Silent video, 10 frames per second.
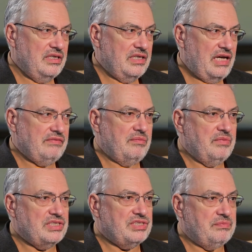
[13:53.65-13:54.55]
have a
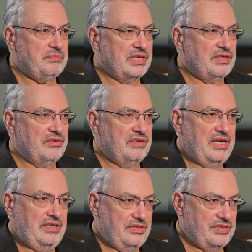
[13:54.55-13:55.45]
much bigger
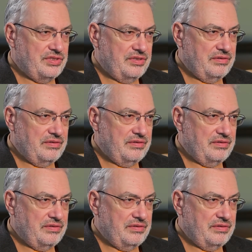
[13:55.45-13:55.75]
range